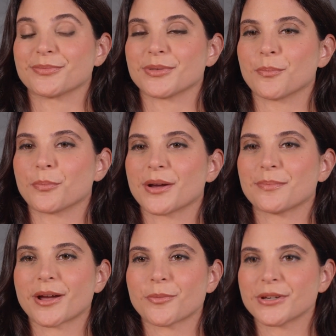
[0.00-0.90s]
The
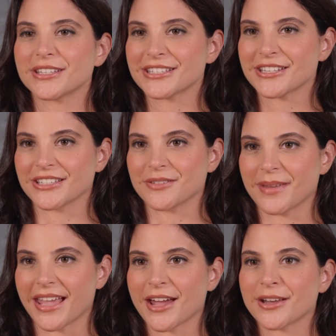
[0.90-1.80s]
woodman was in
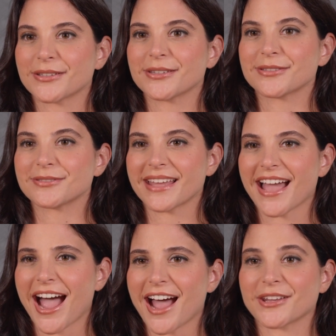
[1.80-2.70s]
despair. The
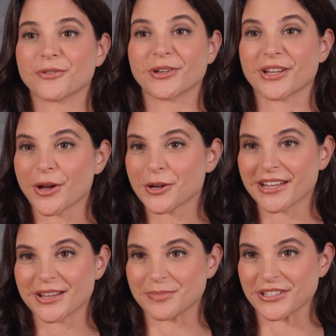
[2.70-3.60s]
axe was all
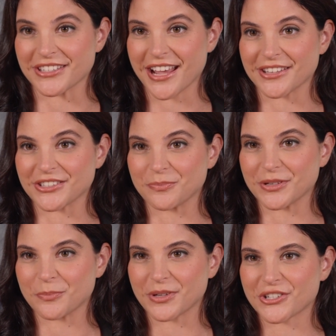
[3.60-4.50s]
he possessed
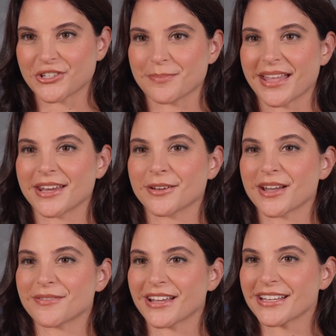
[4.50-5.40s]
with which to make a
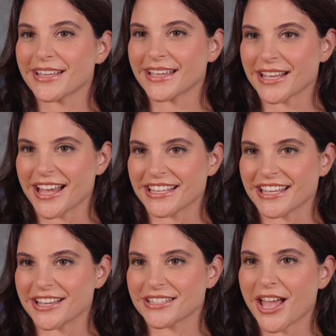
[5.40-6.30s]
living, and
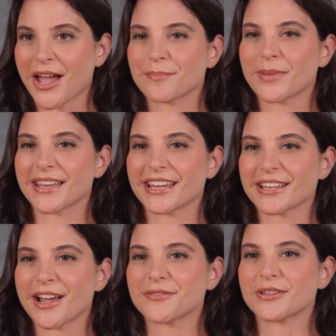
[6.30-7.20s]
he had not money
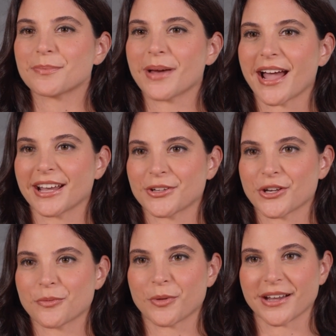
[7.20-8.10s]
enough to buy a
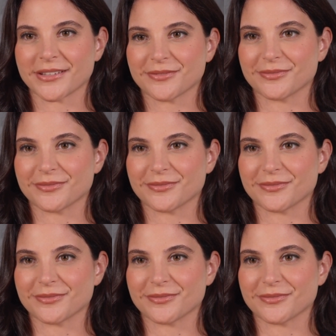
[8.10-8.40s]
new one.